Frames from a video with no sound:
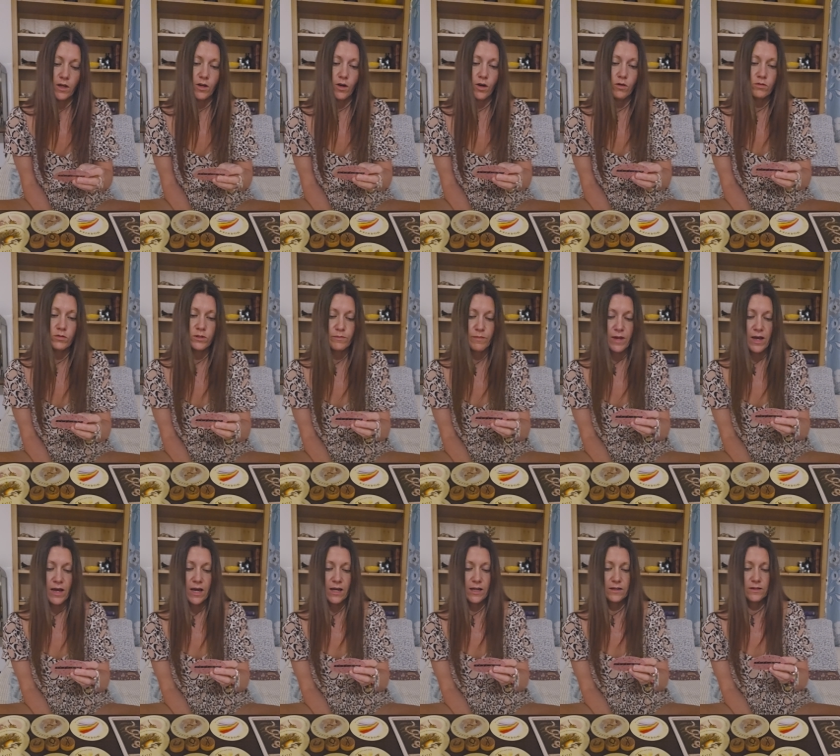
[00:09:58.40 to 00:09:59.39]
an older
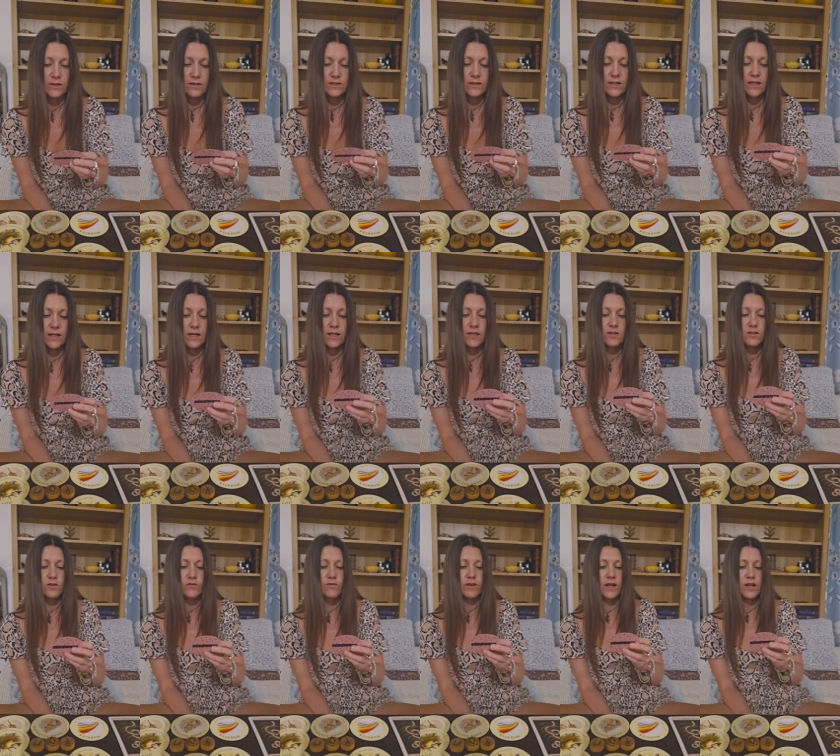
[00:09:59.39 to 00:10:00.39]
man,
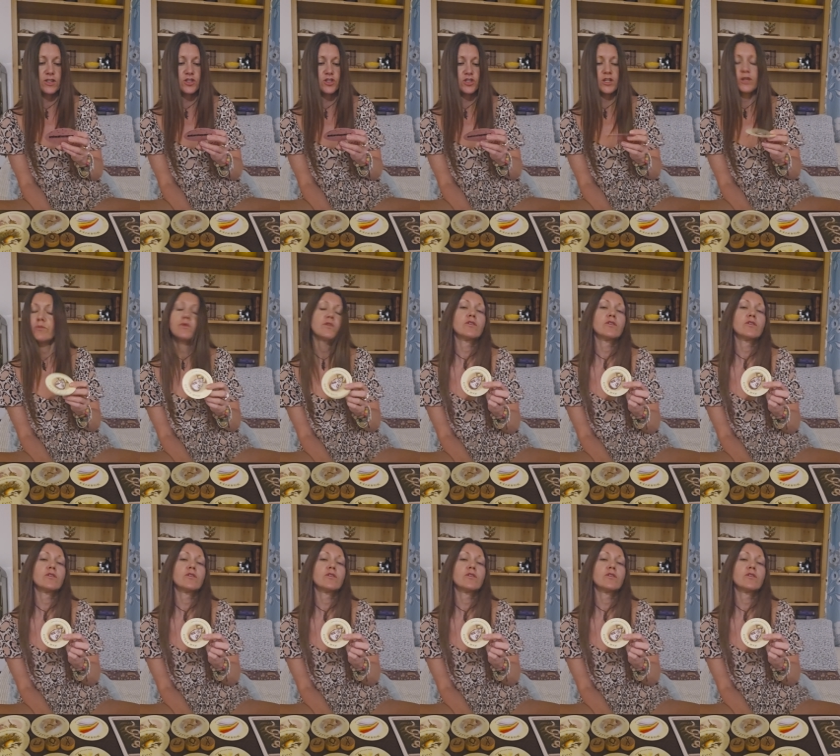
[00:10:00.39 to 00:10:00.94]
dealings or relationship